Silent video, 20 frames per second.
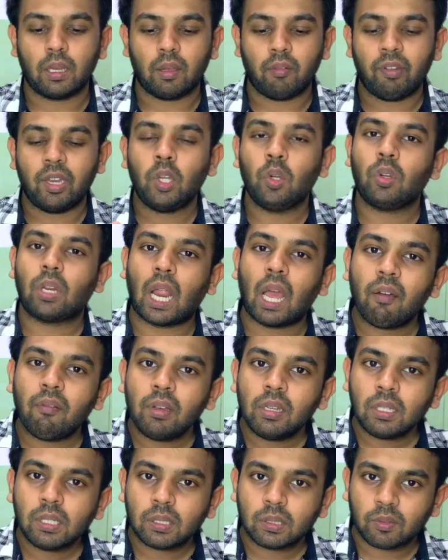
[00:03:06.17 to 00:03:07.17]
when you
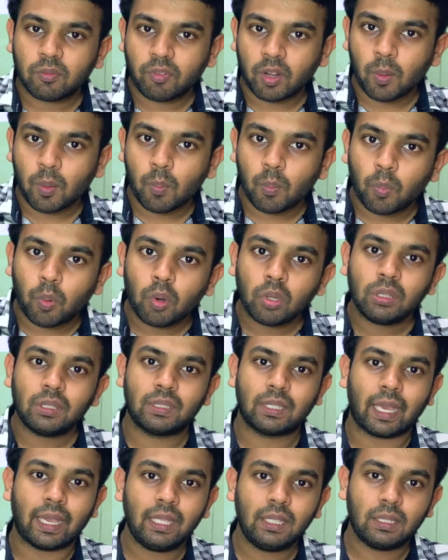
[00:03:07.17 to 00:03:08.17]
traverse from both
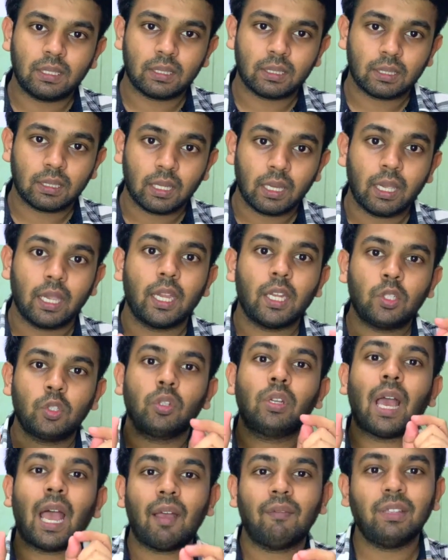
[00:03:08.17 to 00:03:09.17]
sides, it
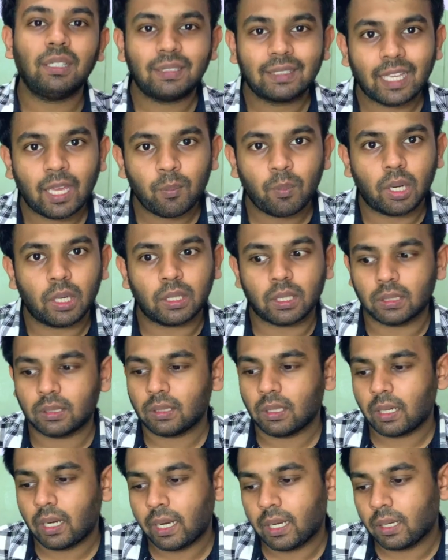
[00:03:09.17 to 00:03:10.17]
should have the same letters,
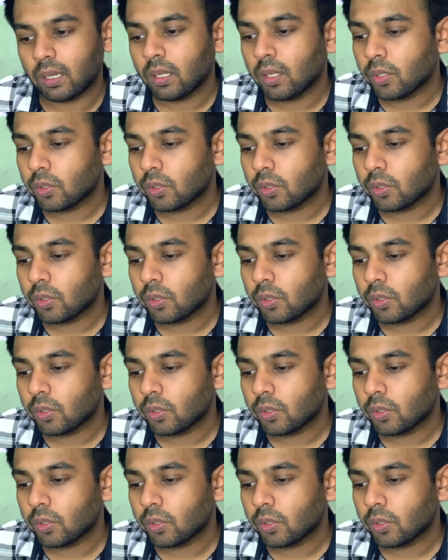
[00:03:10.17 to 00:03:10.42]
right?